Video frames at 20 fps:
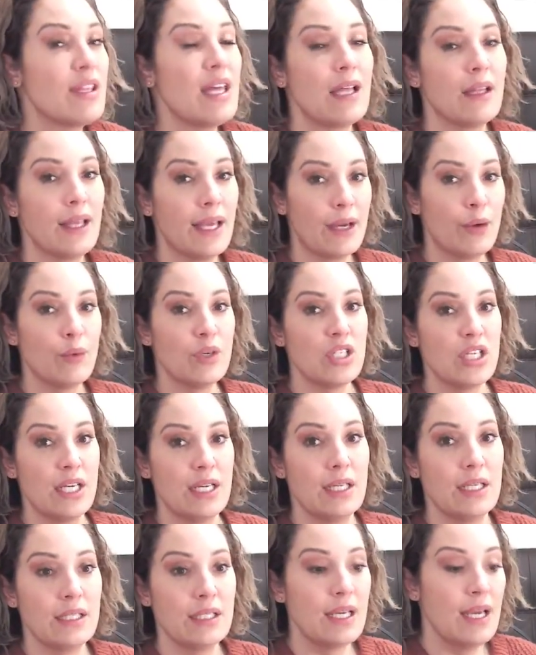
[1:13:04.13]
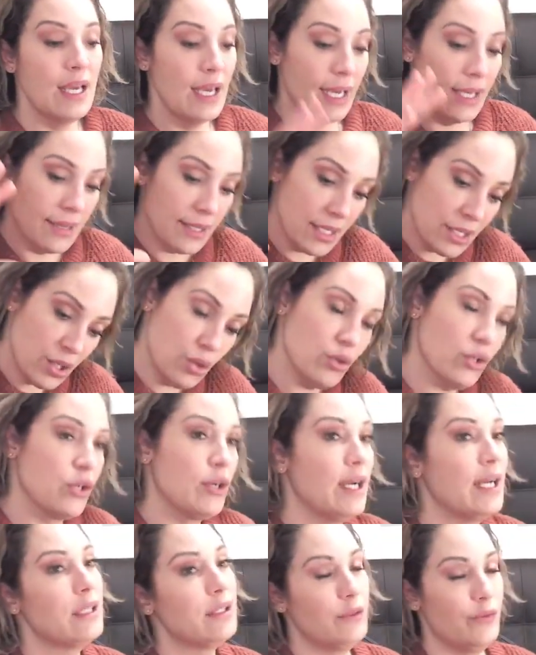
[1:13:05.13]
that language is, and then you
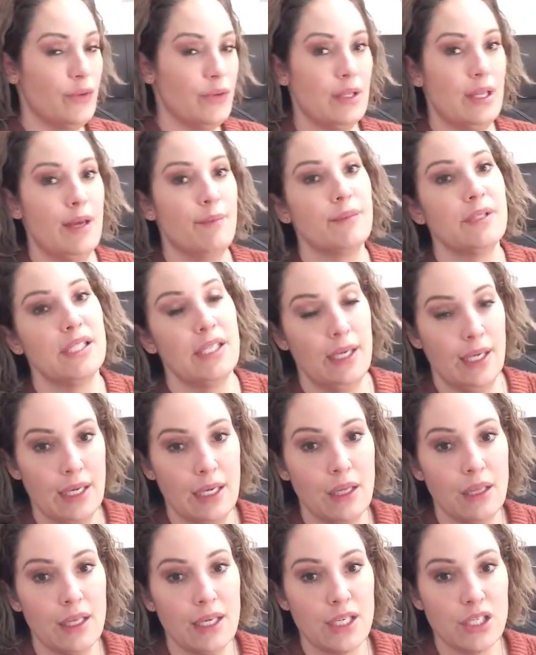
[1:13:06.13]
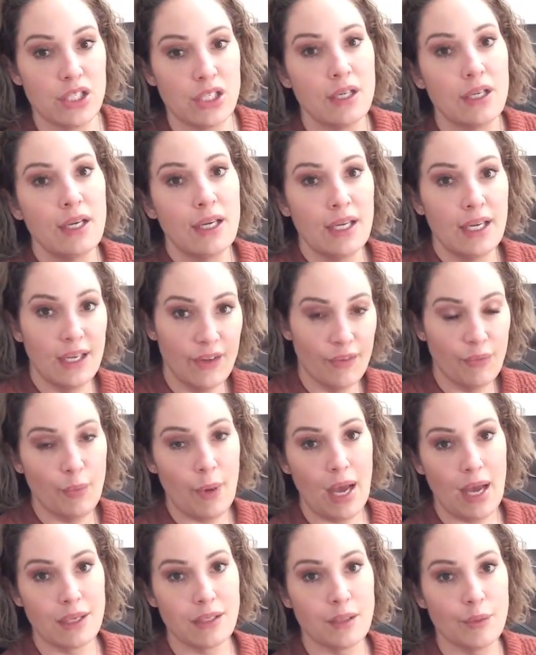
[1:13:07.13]
transfer them to English if
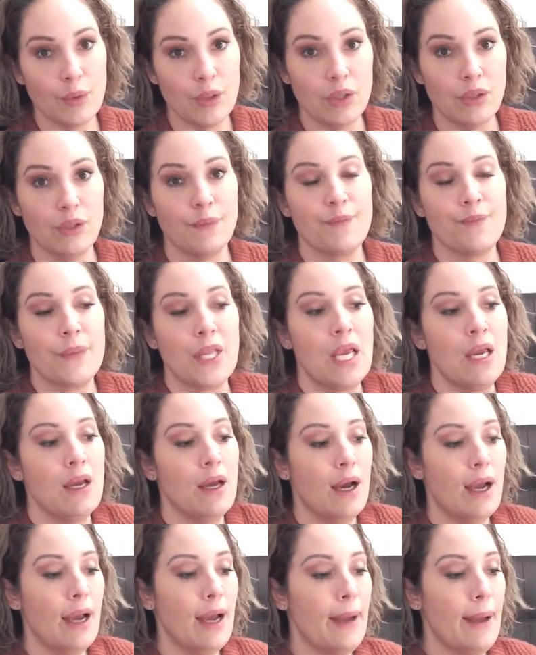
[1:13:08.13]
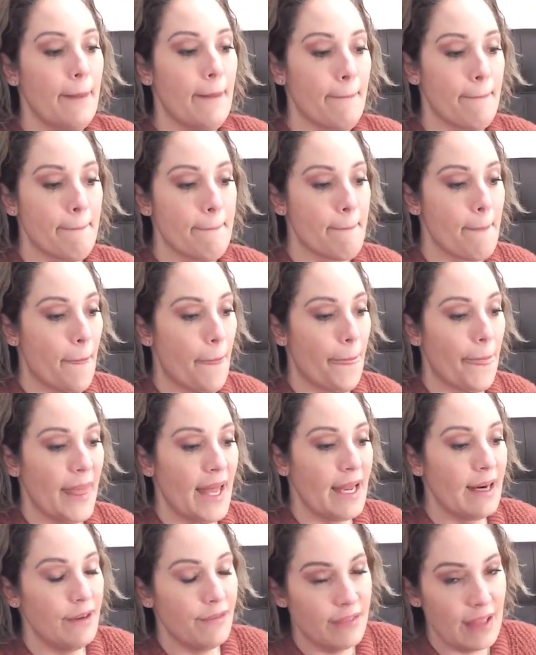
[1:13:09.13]
possible.
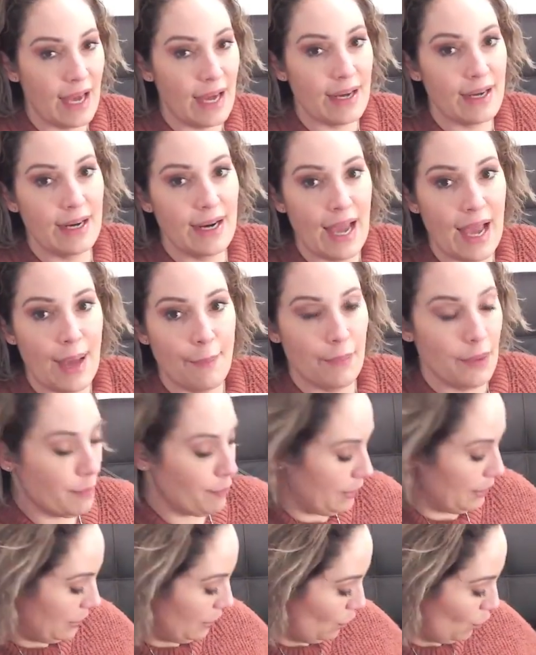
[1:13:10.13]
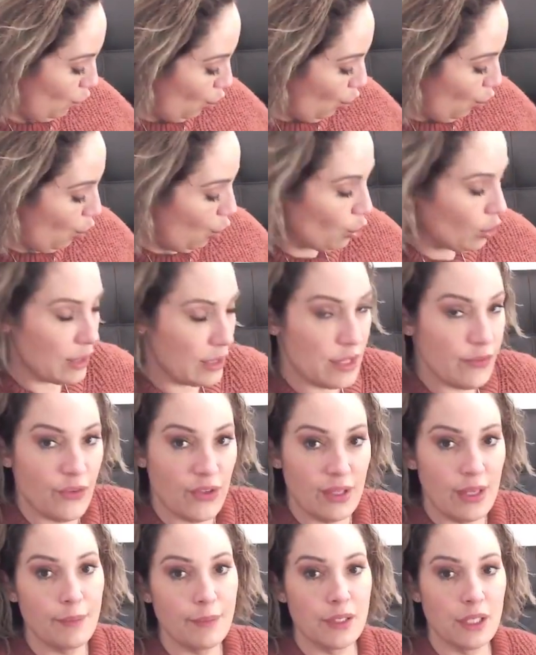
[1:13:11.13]
And if that can happen. But the goal is for
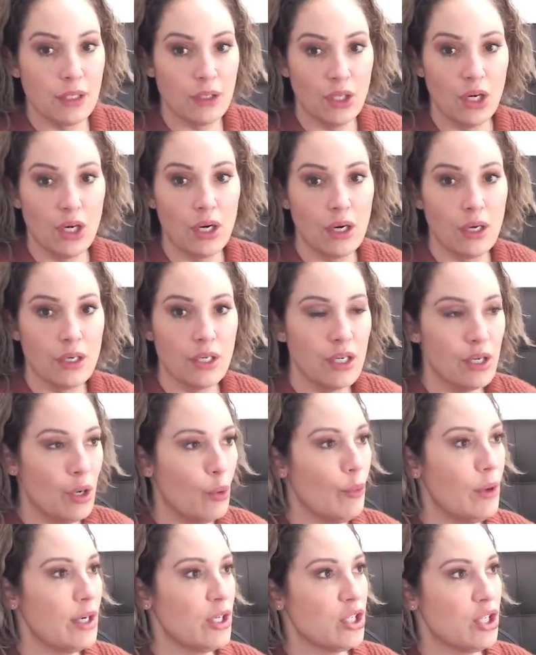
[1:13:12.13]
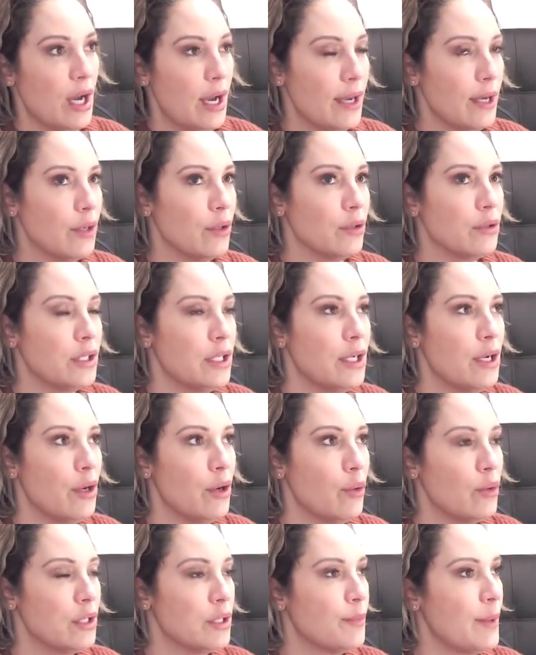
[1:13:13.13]
them to learn. You don't want a child,
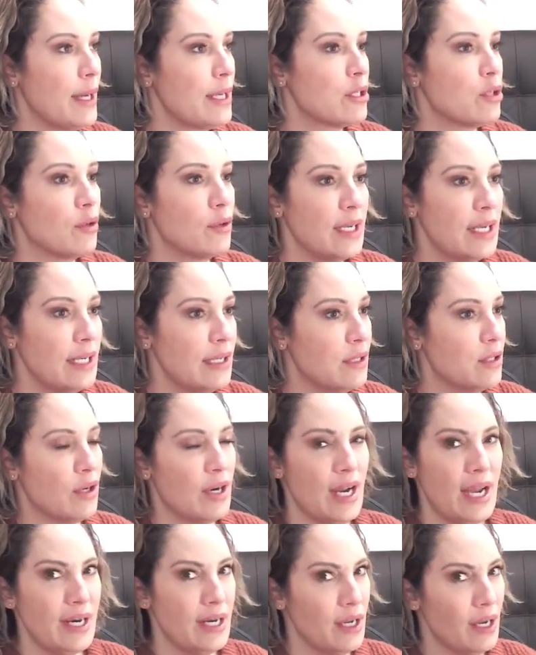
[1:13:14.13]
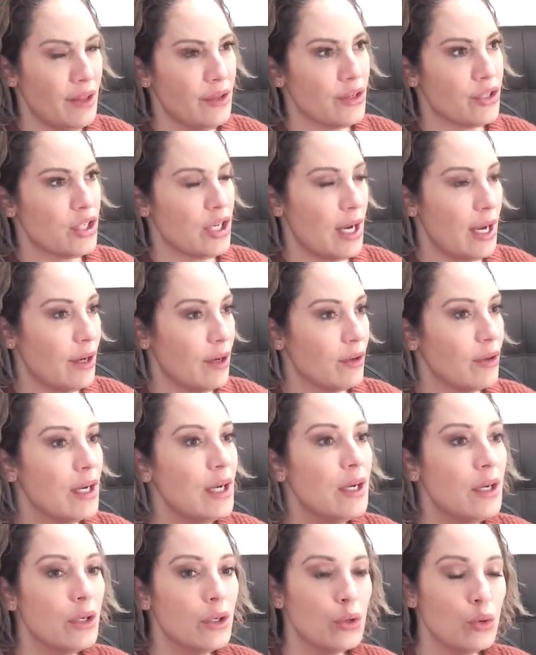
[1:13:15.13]
with special needs or any other child
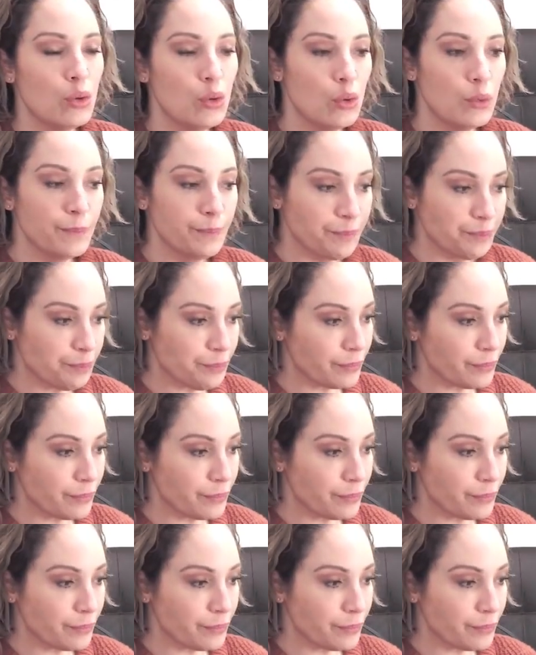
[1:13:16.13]
who